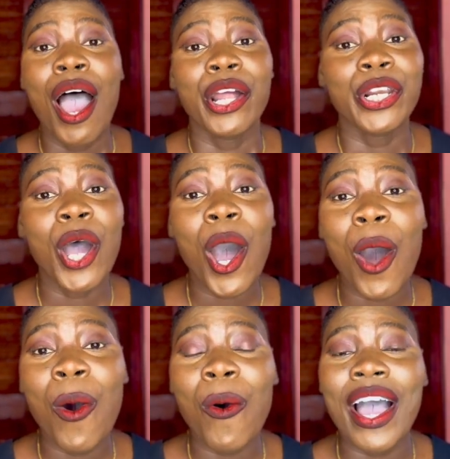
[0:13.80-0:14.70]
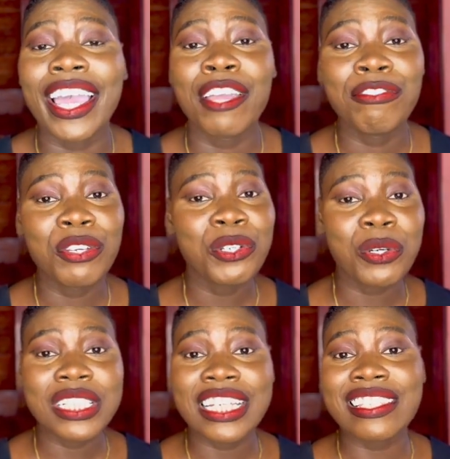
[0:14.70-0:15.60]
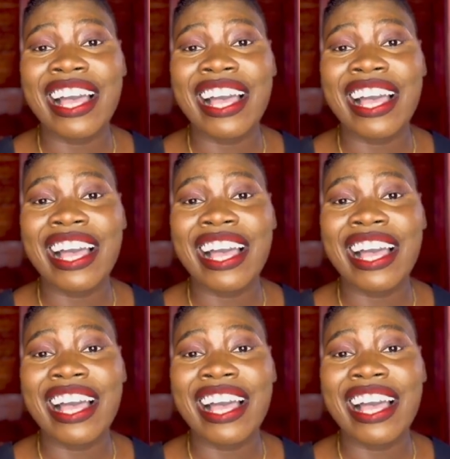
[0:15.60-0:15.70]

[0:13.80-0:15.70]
Now if you notice,